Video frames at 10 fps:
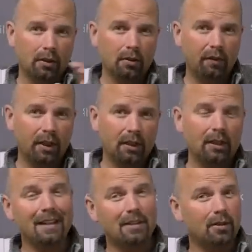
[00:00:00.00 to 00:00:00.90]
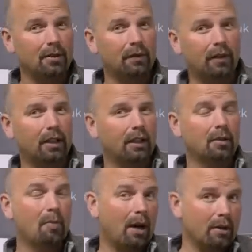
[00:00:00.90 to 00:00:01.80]
UV is good for
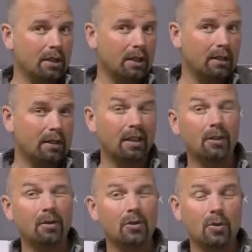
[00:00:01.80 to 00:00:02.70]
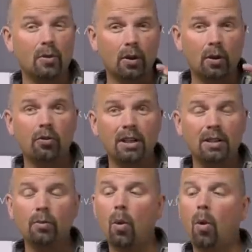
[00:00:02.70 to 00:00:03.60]
killing parasites and also
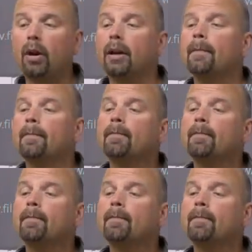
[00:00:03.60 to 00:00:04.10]
green water.